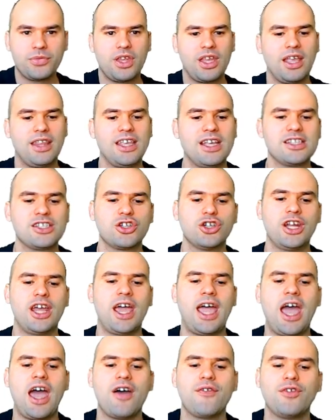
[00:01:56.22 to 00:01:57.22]
That's going to
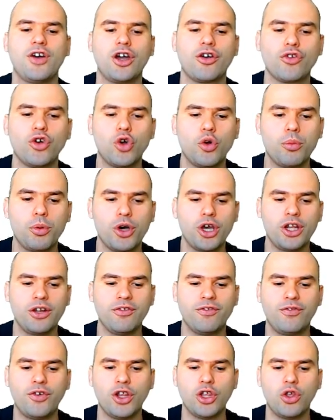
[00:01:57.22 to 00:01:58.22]
have our robot
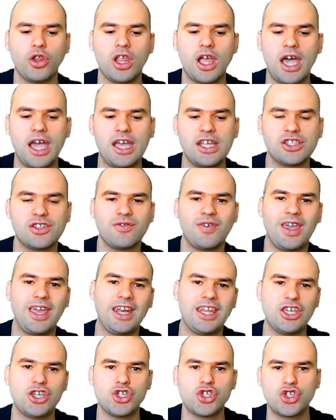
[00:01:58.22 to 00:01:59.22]
follow lines of any
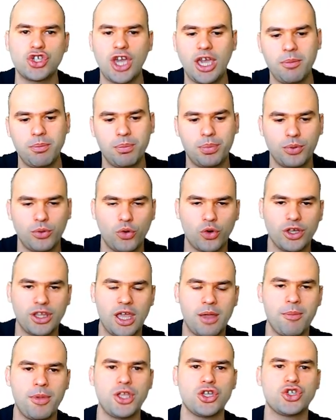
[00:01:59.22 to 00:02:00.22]
shape or
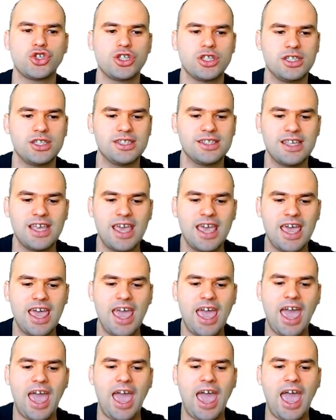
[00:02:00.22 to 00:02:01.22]
dimensions,
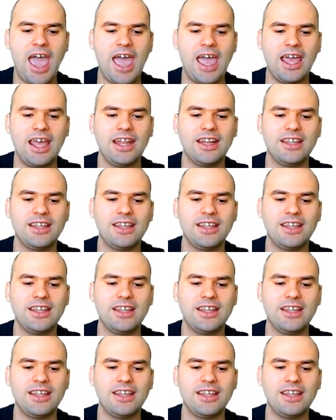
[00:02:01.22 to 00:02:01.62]
and